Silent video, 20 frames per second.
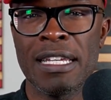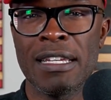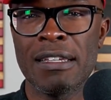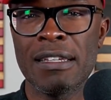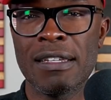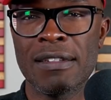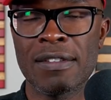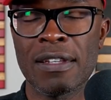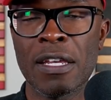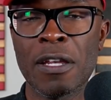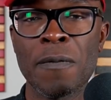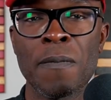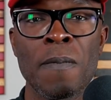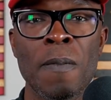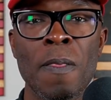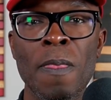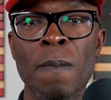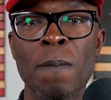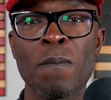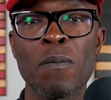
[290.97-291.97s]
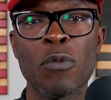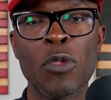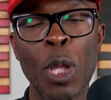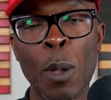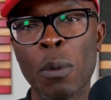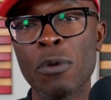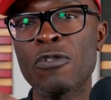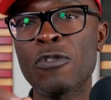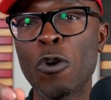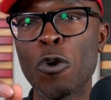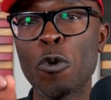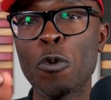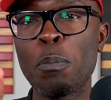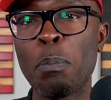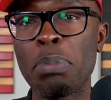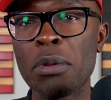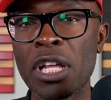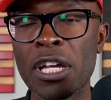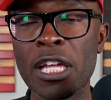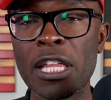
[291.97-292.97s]
You see, they were so
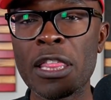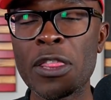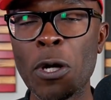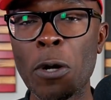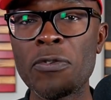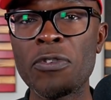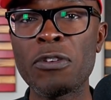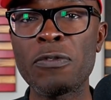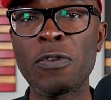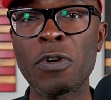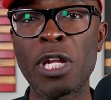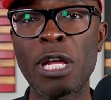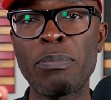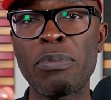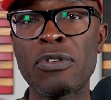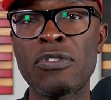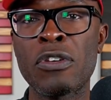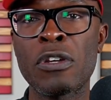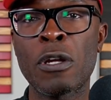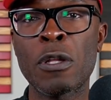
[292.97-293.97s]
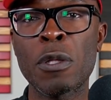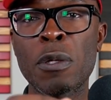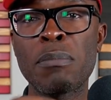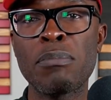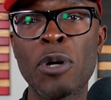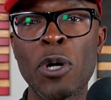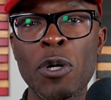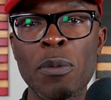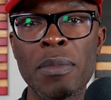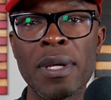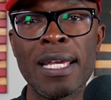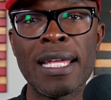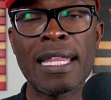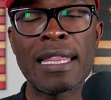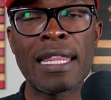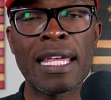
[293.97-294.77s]
bloodthirsty for that particular moment,